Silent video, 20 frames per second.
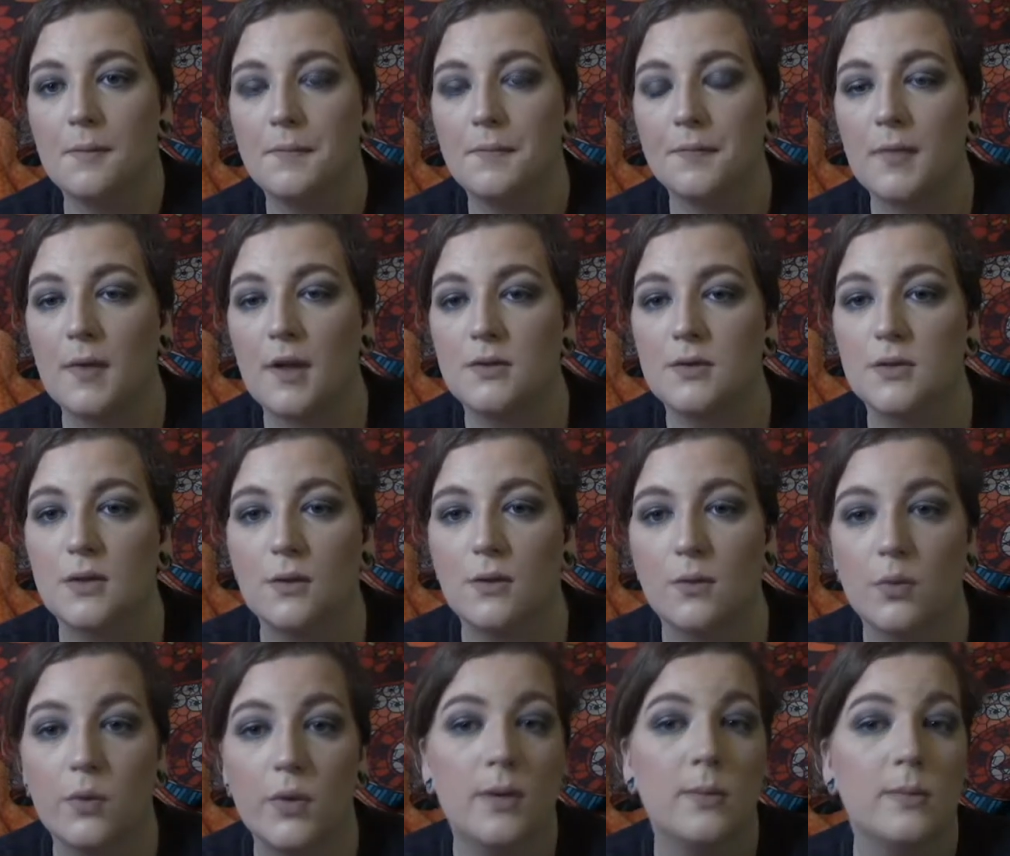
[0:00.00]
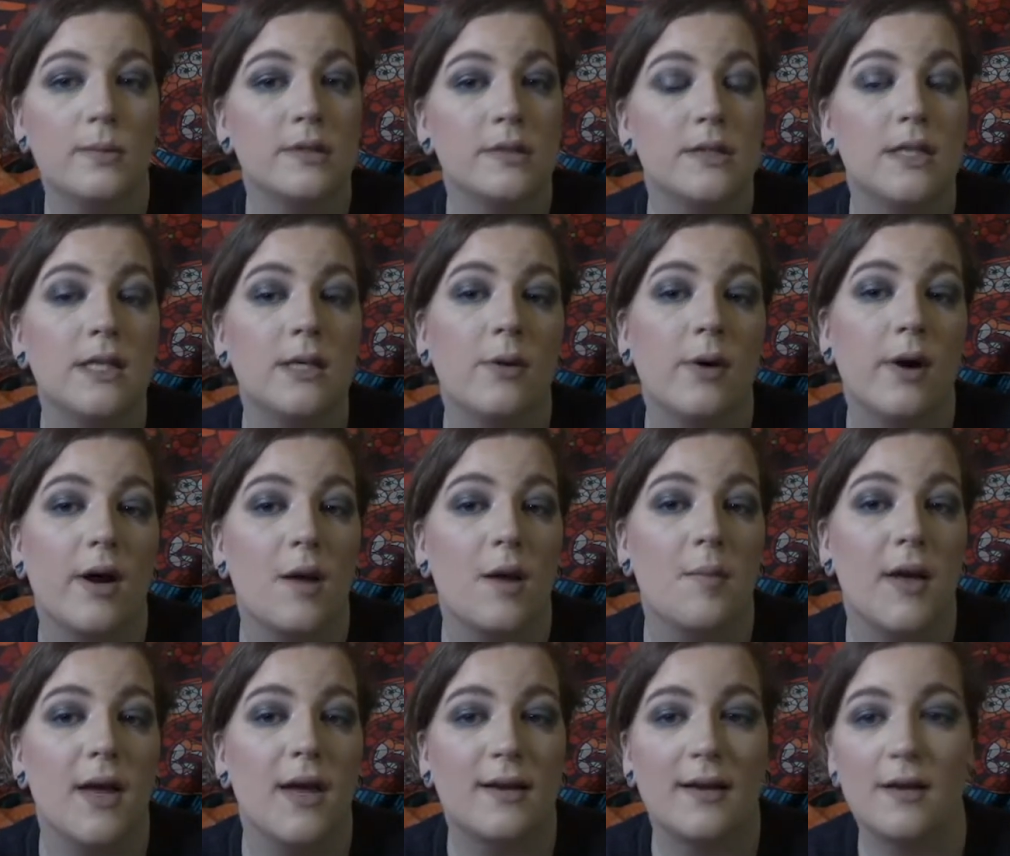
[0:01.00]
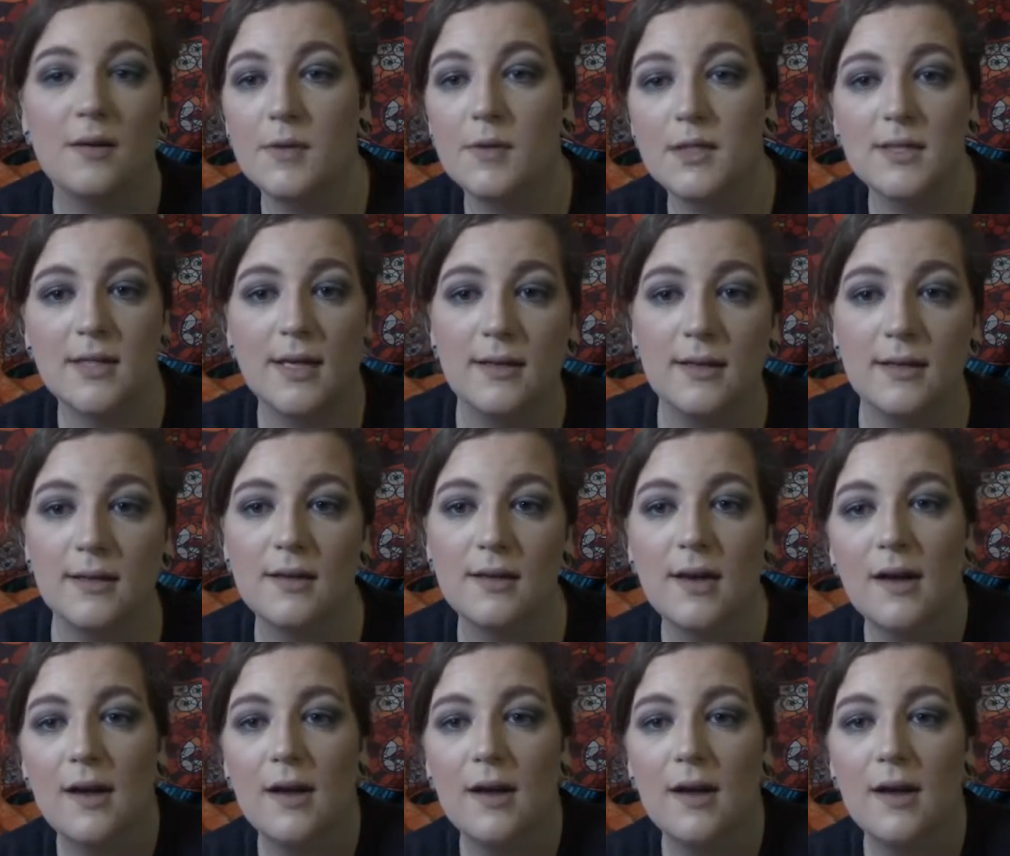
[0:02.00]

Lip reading: So we will see where I'm at. I'm excited.